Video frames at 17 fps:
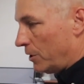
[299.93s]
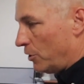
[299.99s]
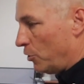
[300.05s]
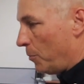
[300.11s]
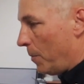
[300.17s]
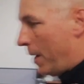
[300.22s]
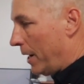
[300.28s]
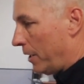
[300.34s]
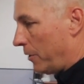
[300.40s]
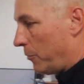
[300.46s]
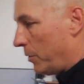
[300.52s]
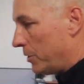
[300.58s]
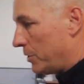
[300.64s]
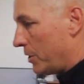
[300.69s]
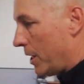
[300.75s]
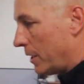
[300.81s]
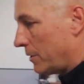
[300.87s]
the pneumatic
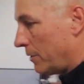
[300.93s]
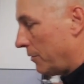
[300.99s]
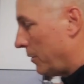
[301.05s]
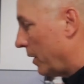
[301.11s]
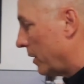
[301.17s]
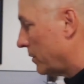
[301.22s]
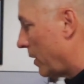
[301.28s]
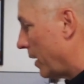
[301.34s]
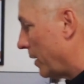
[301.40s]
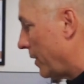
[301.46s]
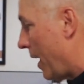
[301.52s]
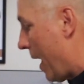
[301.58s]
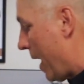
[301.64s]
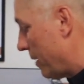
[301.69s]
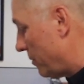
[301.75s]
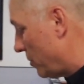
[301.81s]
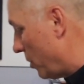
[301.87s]
reject and things like that.